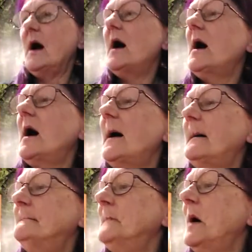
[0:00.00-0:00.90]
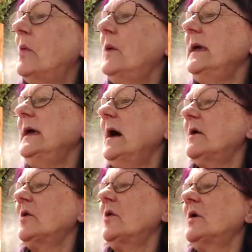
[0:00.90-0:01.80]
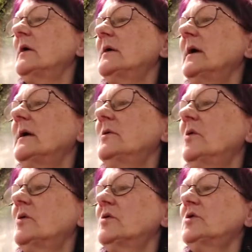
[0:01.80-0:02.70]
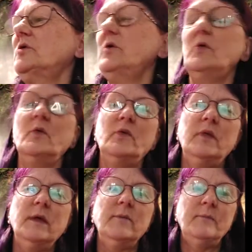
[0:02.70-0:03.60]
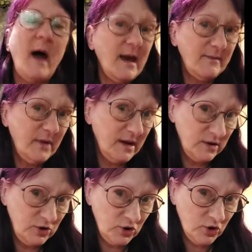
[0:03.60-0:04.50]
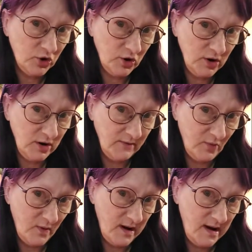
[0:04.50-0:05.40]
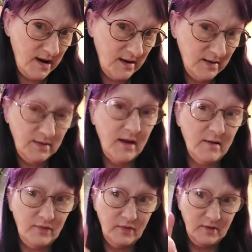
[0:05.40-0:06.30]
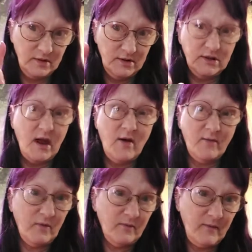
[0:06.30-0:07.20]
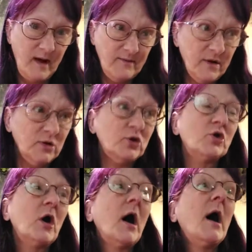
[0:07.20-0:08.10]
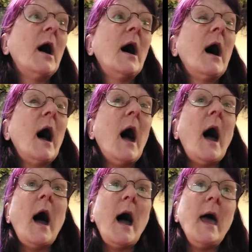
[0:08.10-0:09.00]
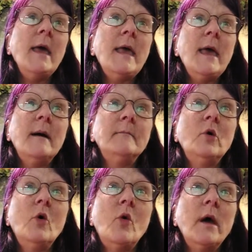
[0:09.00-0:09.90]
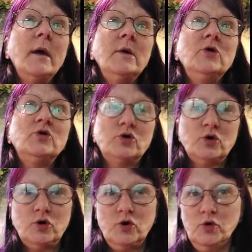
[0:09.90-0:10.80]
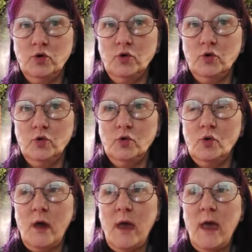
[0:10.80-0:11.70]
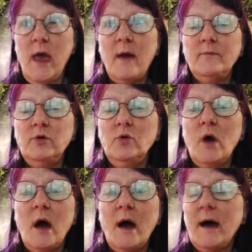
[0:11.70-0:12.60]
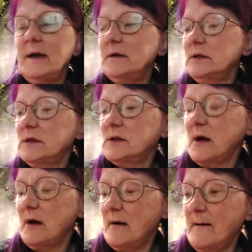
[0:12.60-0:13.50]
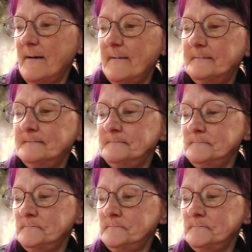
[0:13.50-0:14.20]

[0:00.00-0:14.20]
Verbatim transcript: um, we are going, in order to do the 5-inch giveaway, that the little doll for 5-inch, I am going to have you guys um,